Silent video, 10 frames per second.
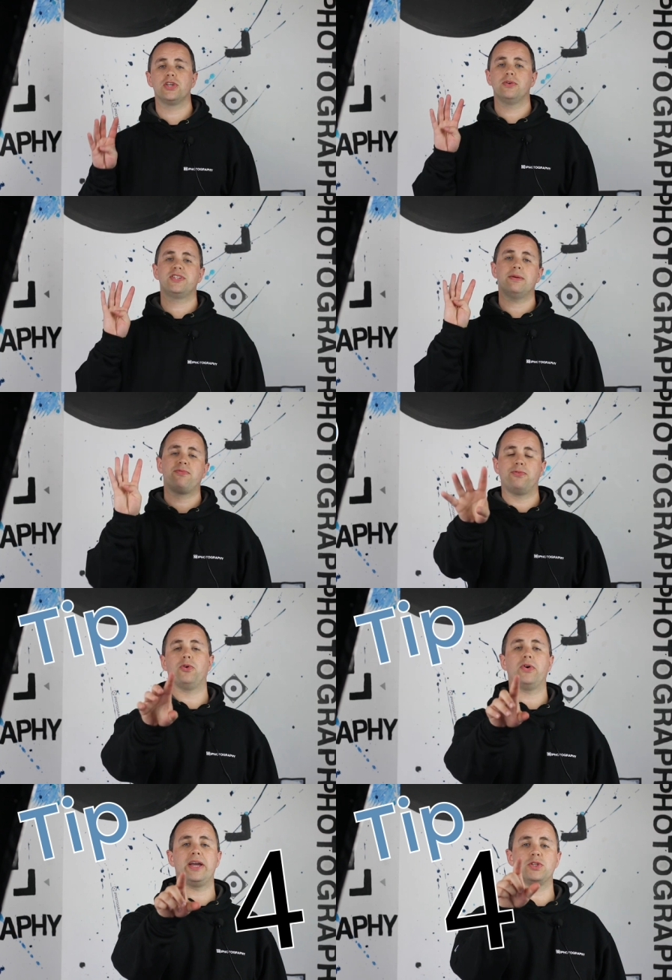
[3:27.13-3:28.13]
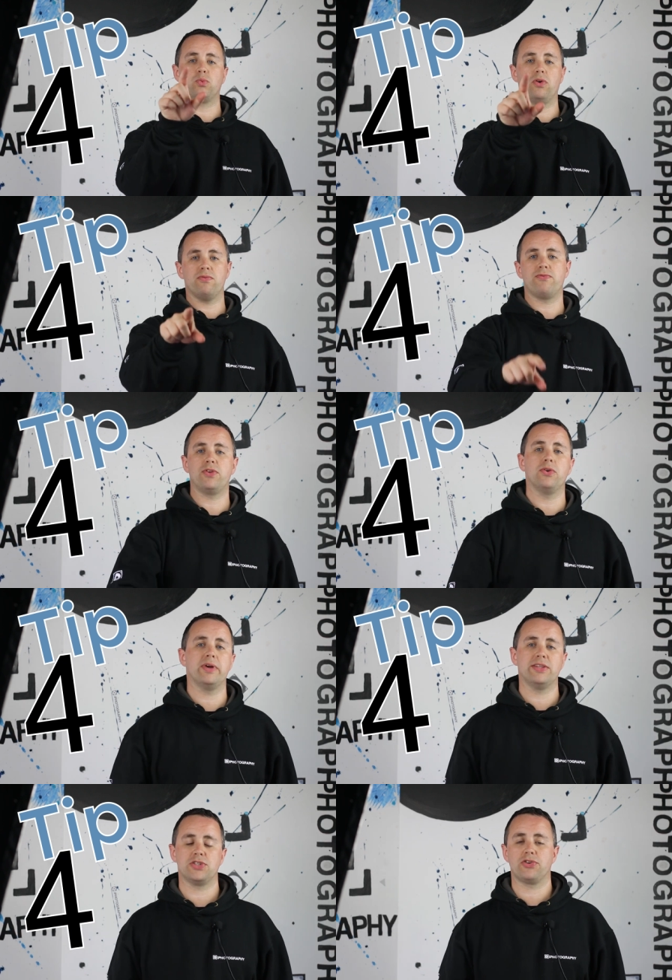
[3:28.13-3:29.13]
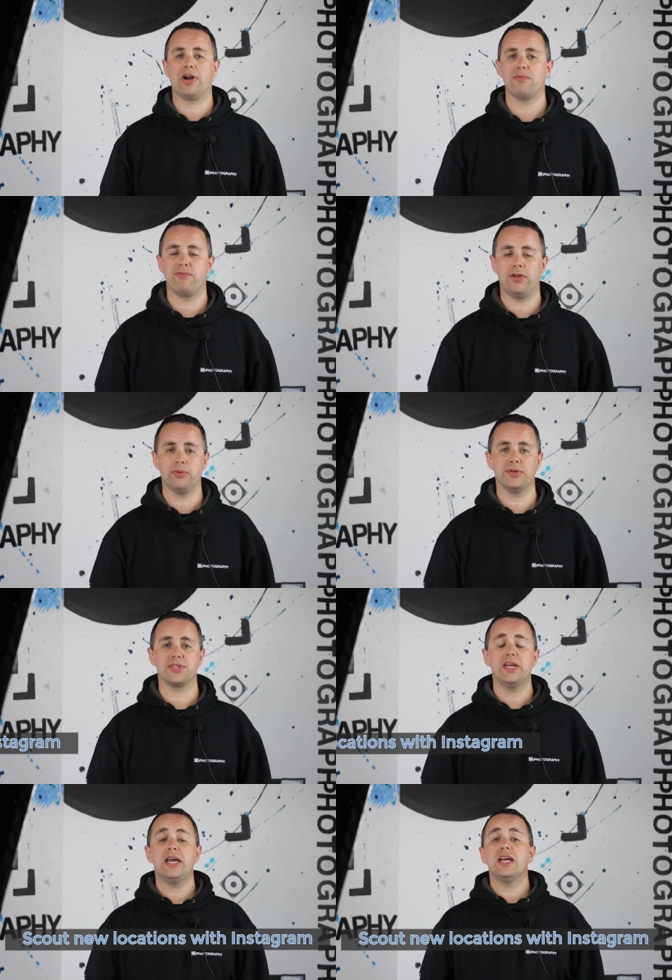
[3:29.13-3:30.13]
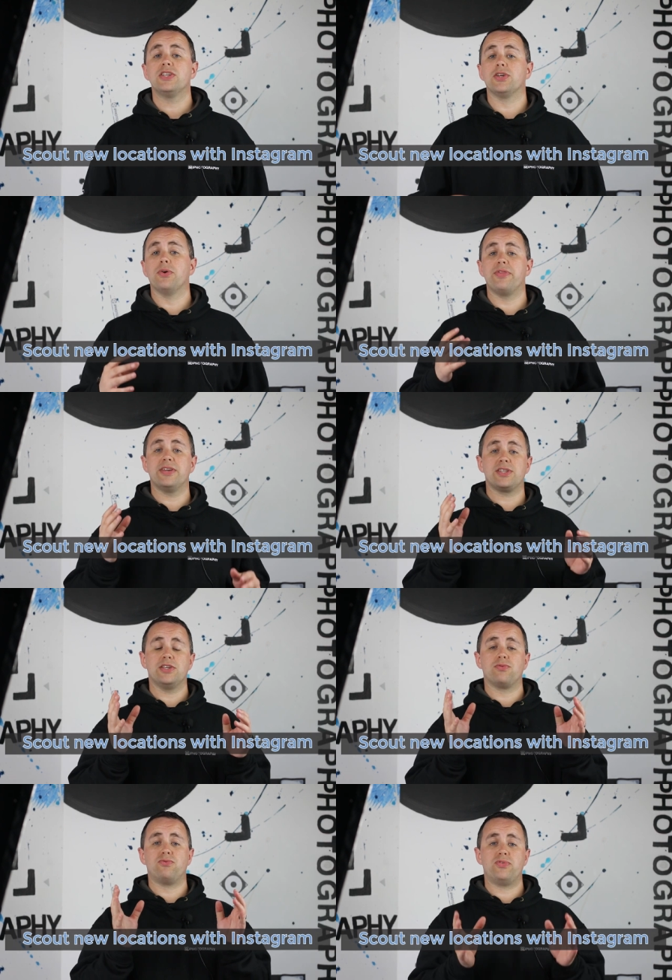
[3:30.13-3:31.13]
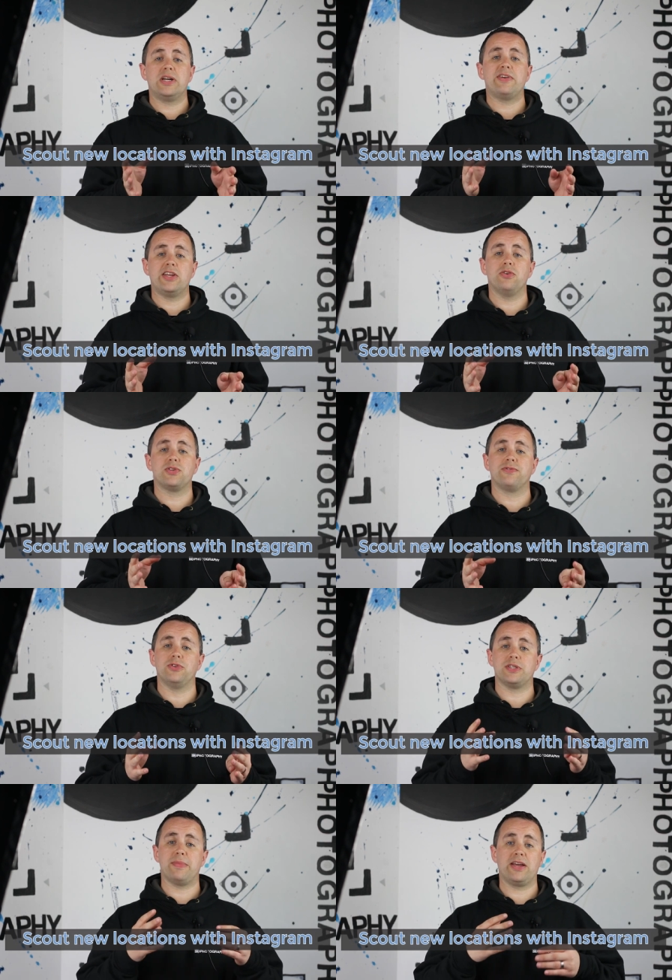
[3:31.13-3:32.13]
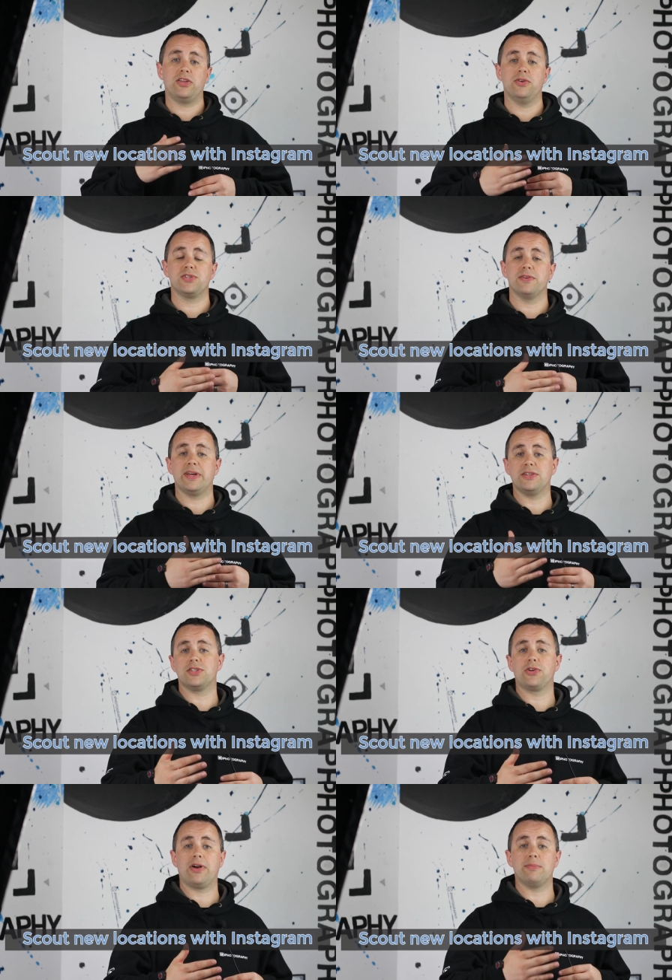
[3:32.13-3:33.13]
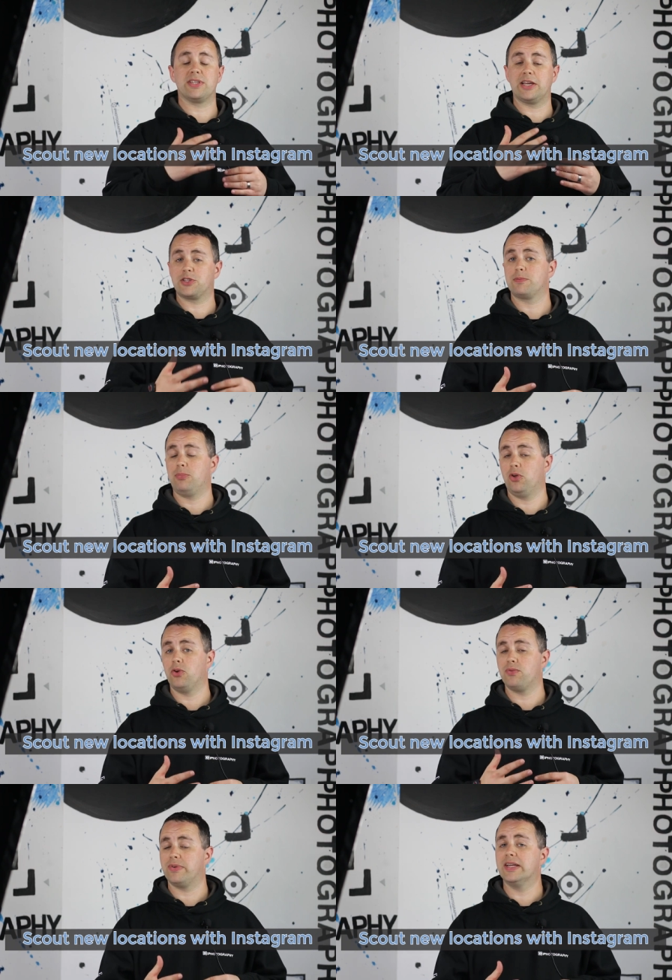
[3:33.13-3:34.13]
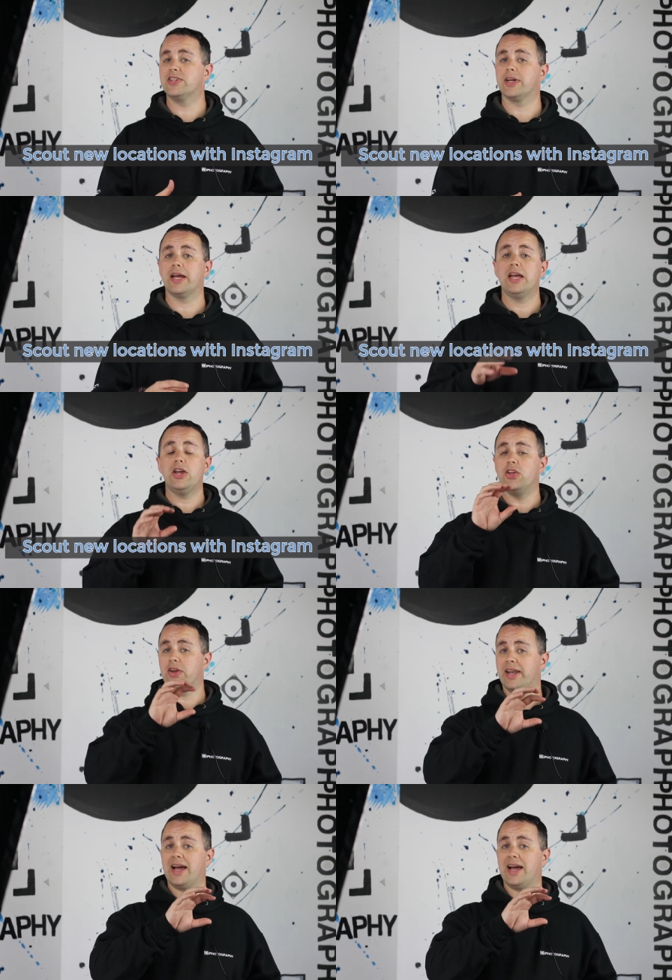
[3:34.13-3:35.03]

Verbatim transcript: So tip four is one for you Instagram followers. So this is really, really useful to making use of Instagram's explore feature. You can